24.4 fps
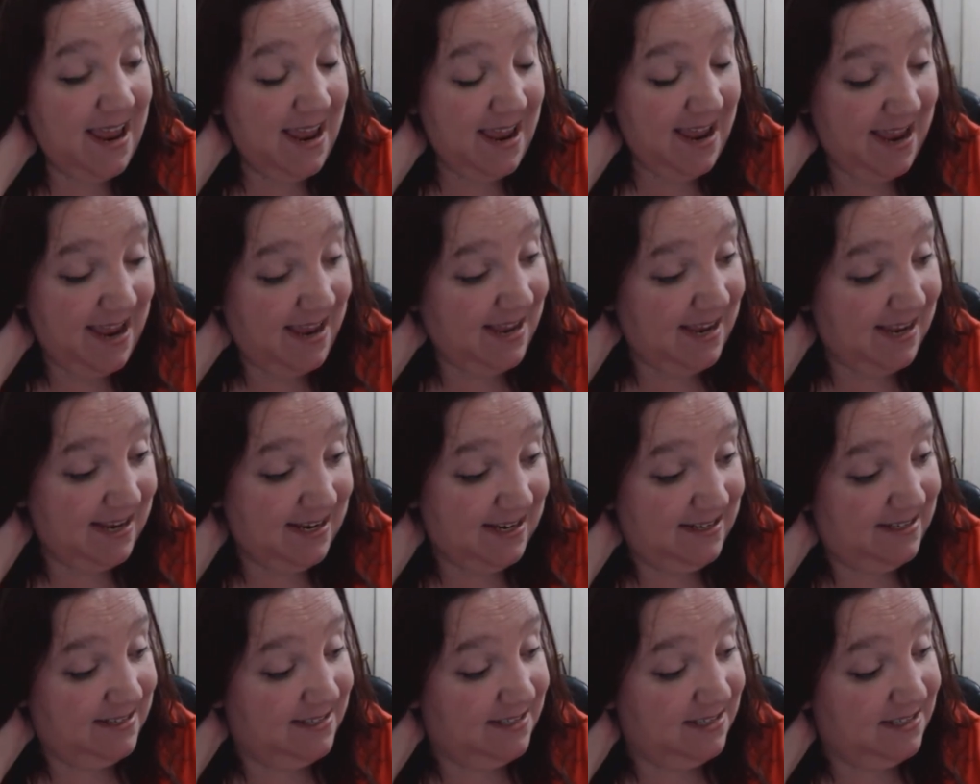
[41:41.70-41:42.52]

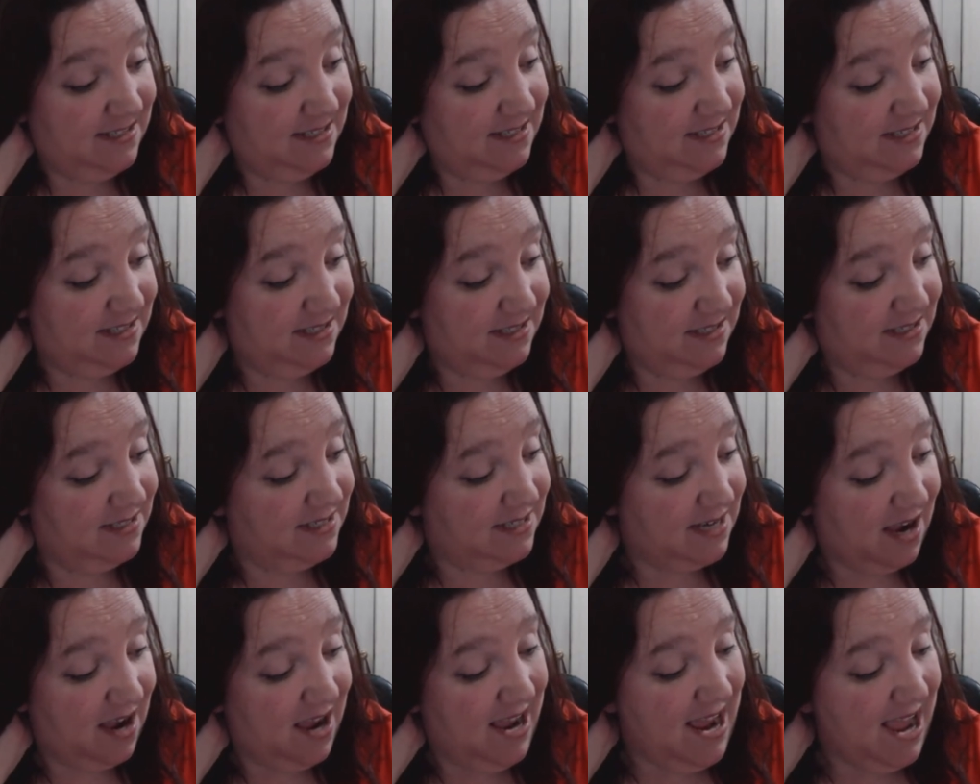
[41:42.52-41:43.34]
And
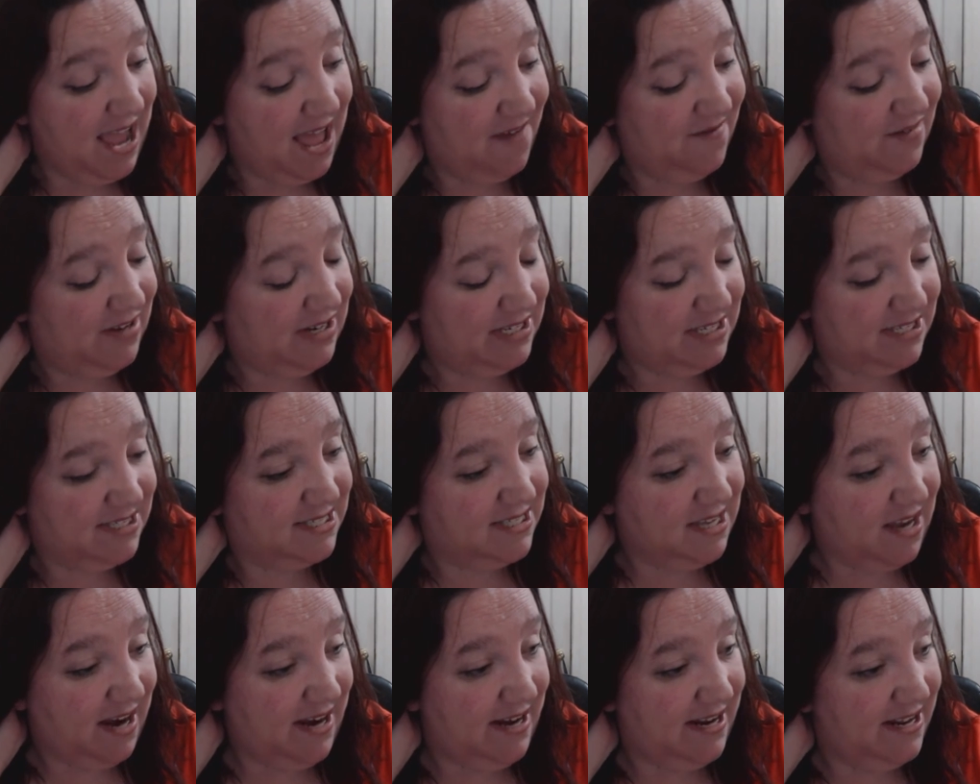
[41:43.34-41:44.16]
I haven't
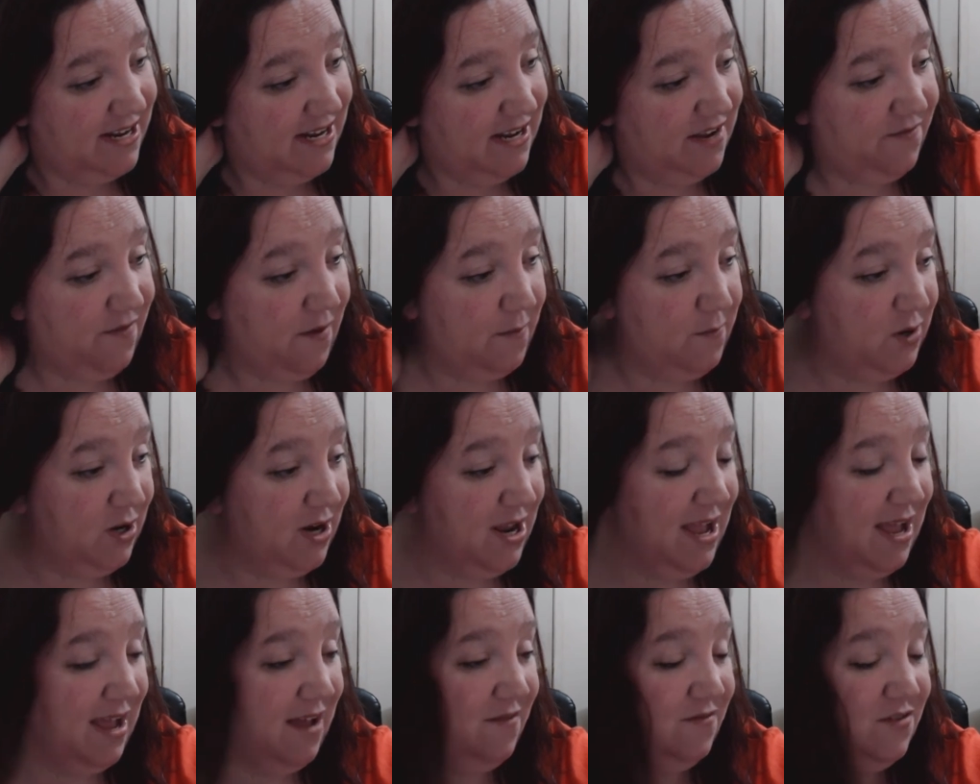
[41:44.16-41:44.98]
decided if I'm
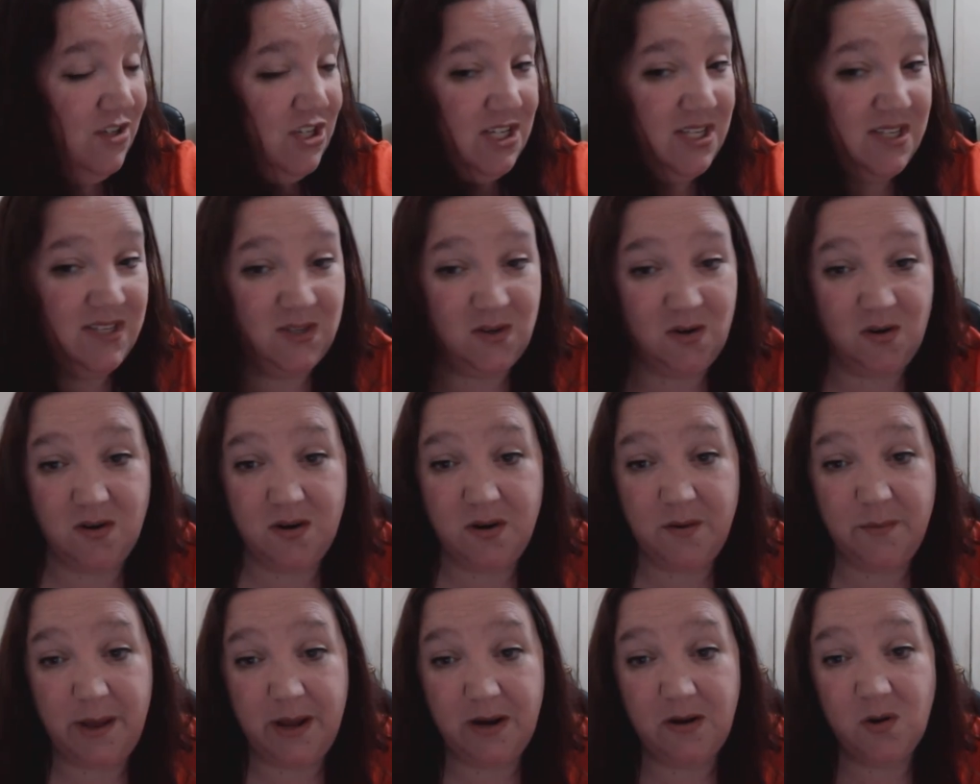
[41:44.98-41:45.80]
going to have just
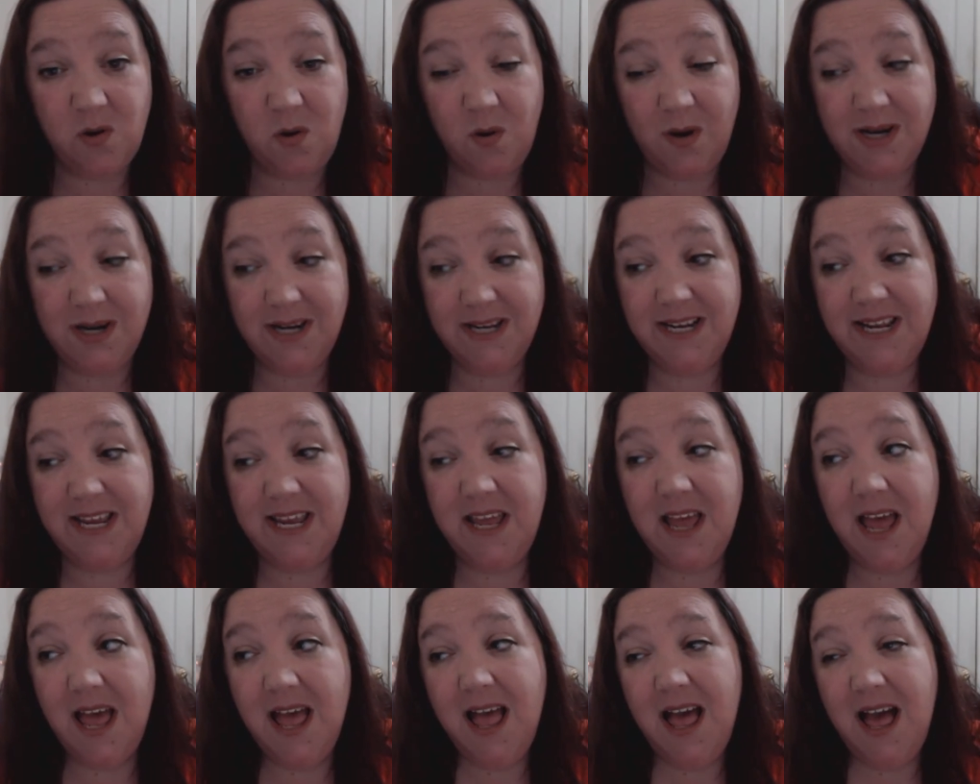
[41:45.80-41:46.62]
certain amount of
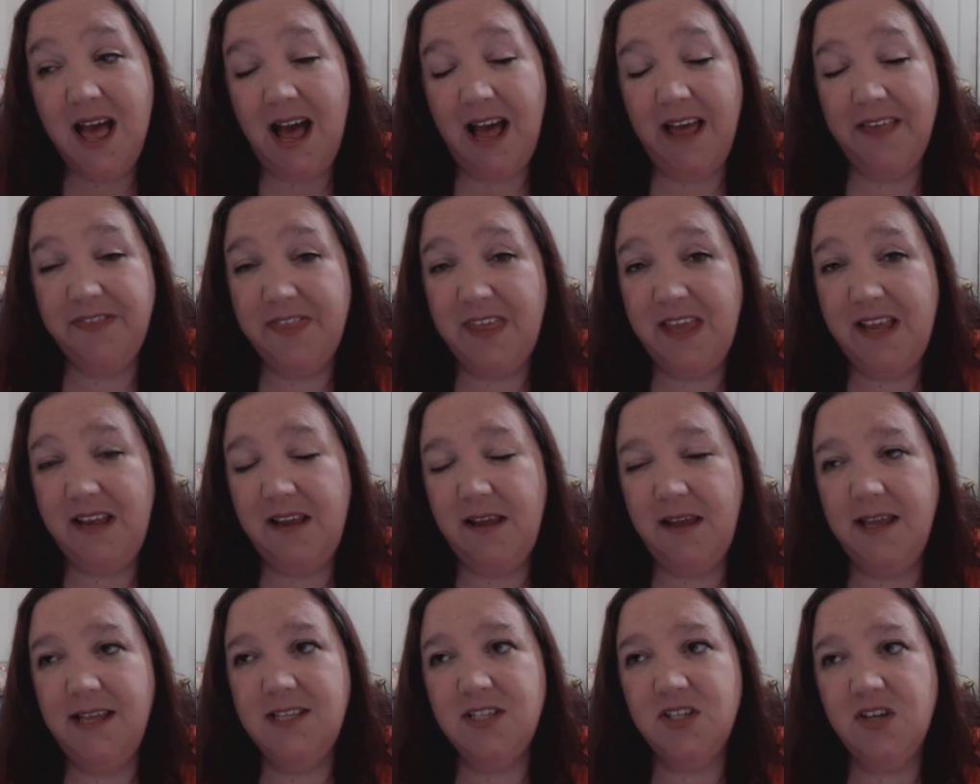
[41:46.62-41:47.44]
quantity. I
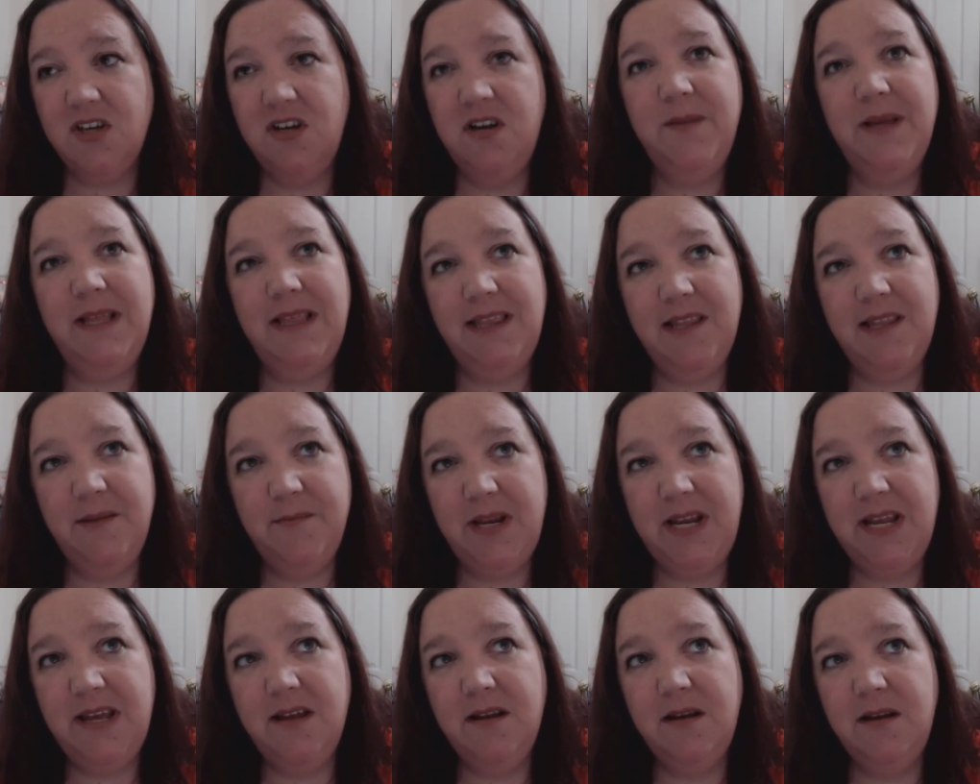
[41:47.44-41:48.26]
think it's going to be
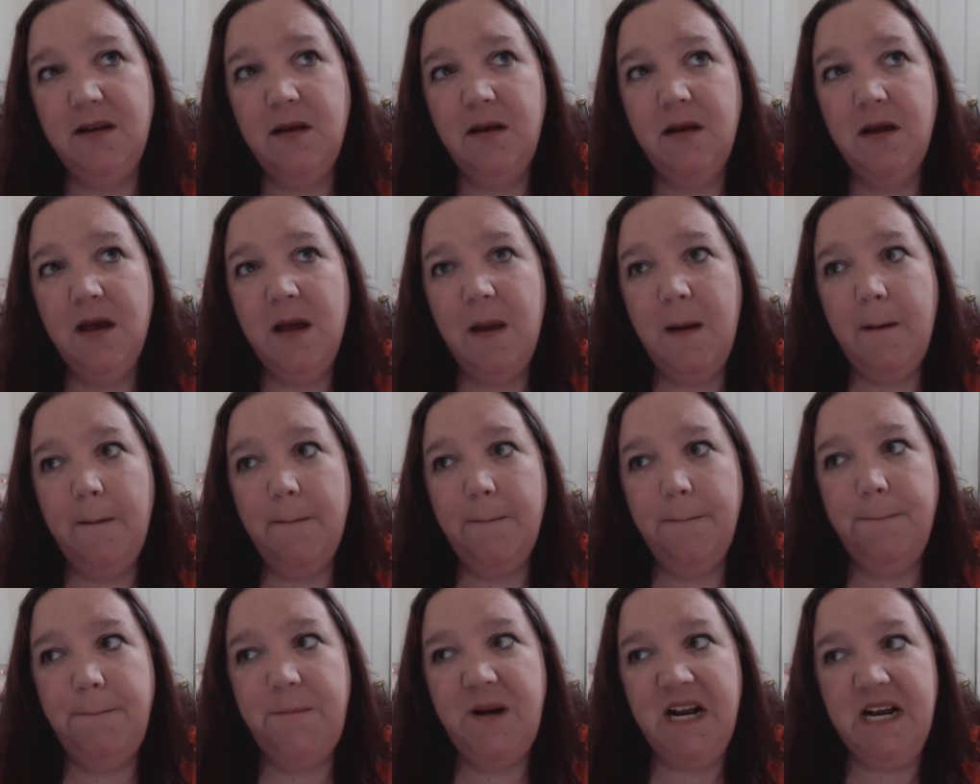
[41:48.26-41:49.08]
limited
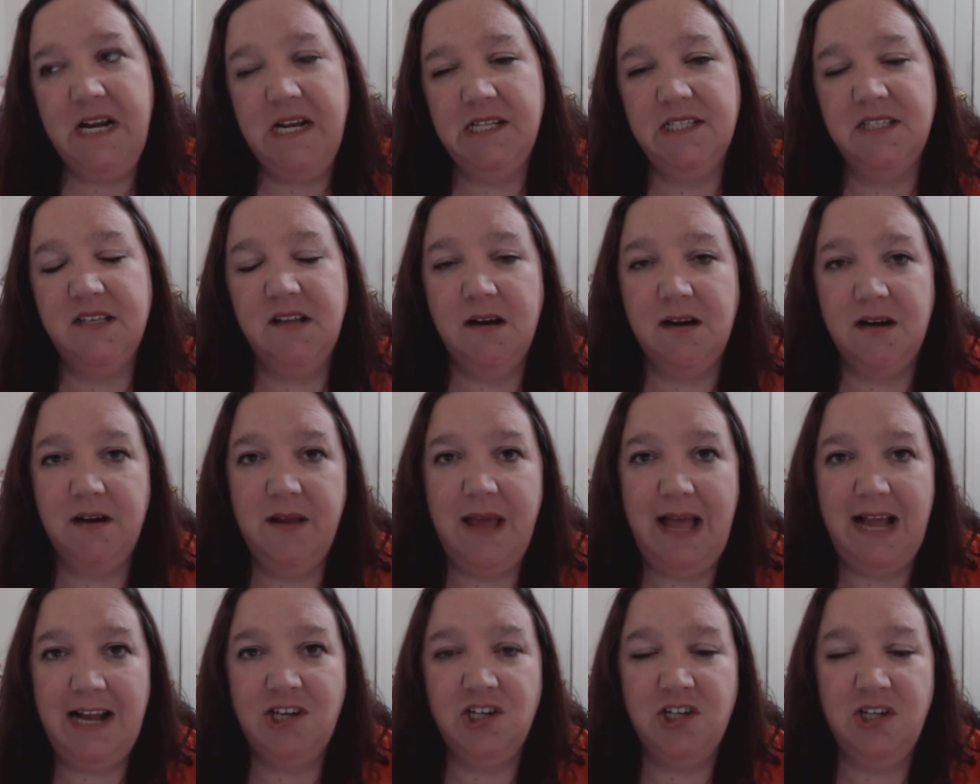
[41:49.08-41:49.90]
but it's not
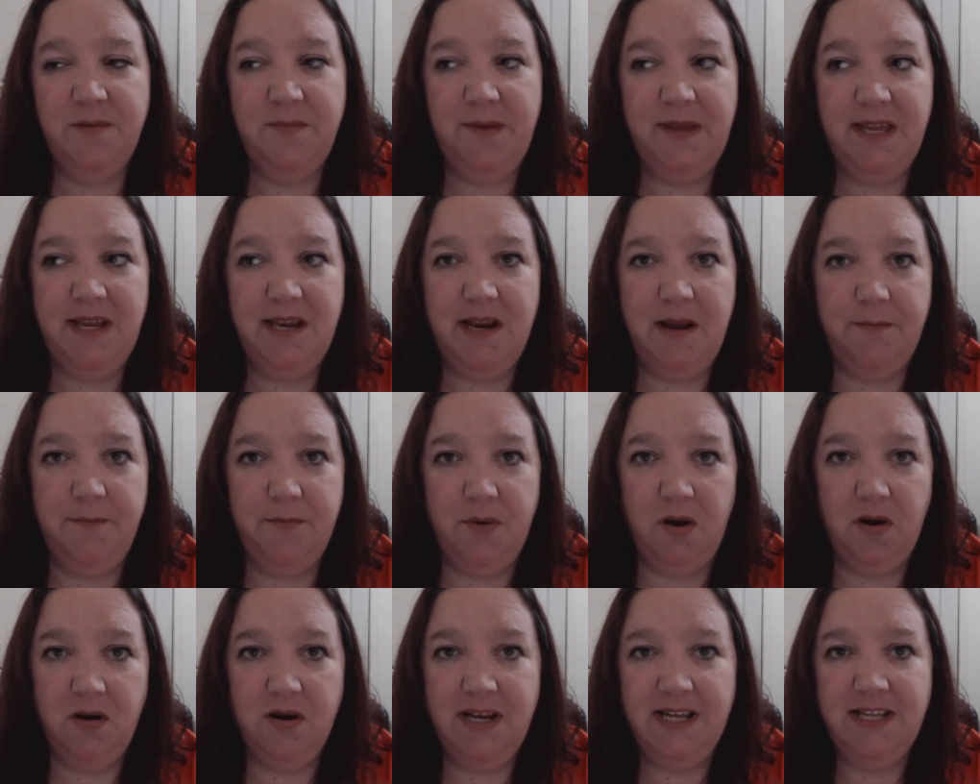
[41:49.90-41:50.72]
going to actually be a
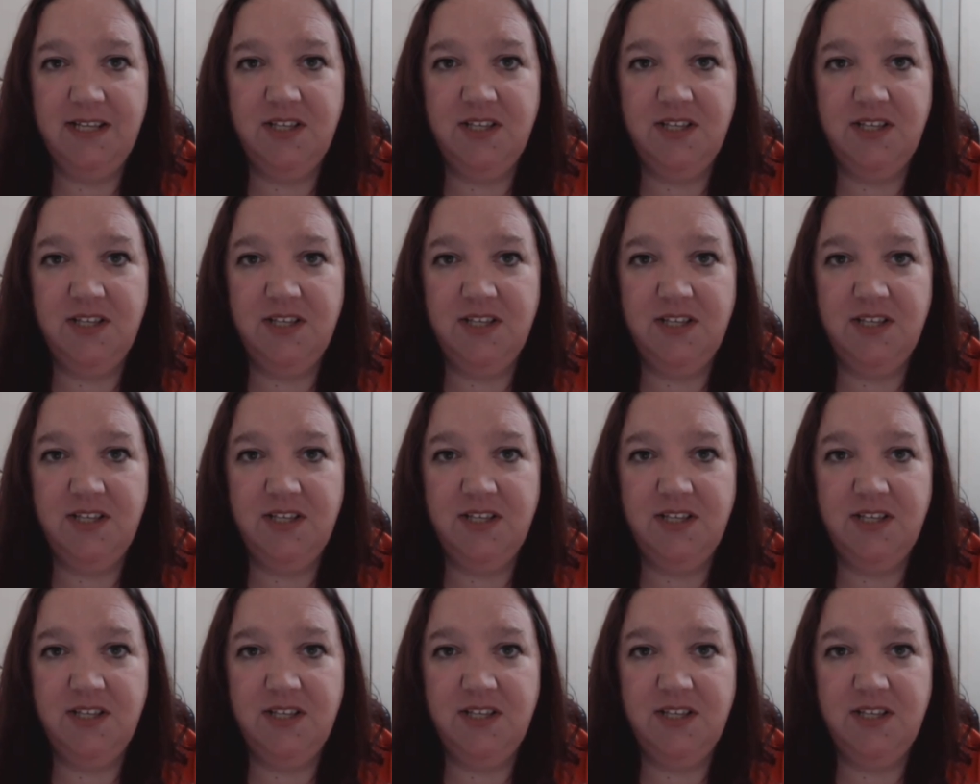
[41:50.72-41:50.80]
number.